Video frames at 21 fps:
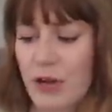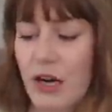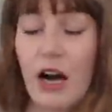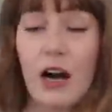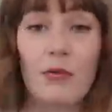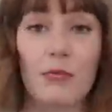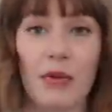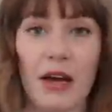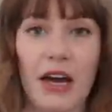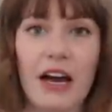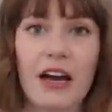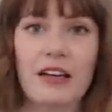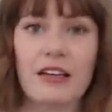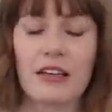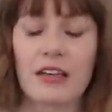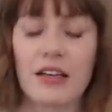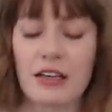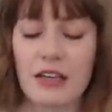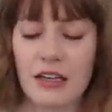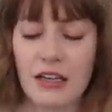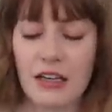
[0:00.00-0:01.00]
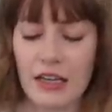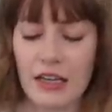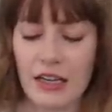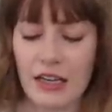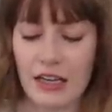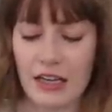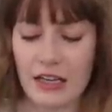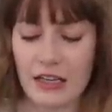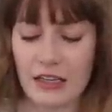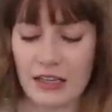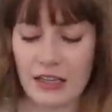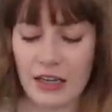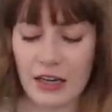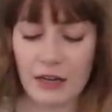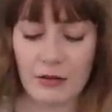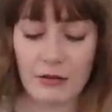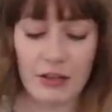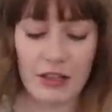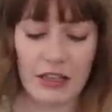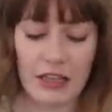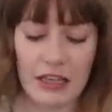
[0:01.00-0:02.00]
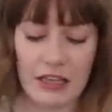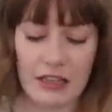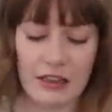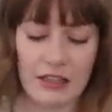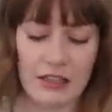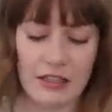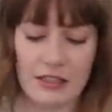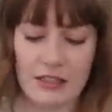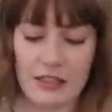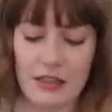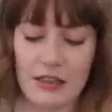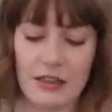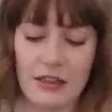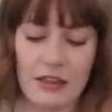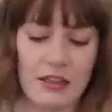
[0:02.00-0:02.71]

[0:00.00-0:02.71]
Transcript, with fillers: compact and I really like these.